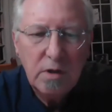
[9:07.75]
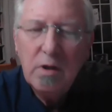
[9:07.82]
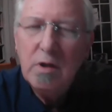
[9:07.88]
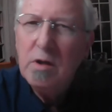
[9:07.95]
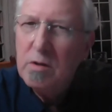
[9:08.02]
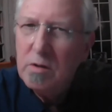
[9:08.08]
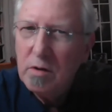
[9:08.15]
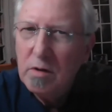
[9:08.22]

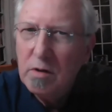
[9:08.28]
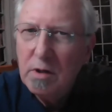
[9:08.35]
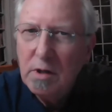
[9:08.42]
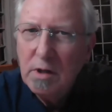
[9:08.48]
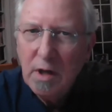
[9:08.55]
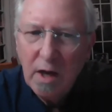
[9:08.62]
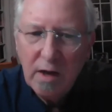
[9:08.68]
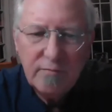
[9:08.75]
Here,
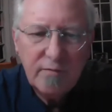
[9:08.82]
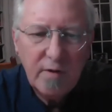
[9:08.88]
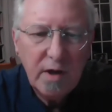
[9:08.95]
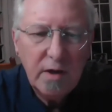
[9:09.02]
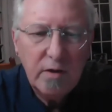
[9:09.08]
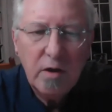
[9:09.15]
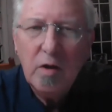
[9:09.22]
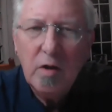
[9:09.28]
I
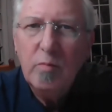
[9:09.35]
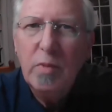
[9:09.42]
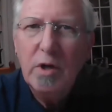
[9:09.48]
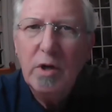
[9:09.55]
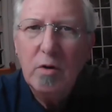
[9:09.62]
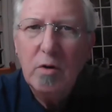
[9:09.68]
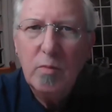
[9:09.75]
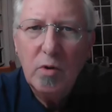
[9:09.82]
find
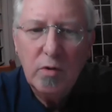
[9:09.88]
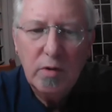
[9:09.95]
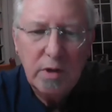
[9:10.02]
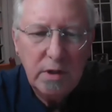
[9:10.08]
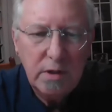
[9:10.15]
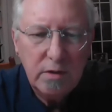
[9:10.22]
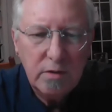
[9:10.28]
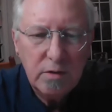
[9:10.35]
unbearable
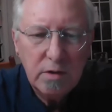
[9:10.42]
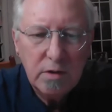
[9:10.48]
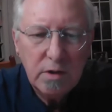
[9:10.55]
heat.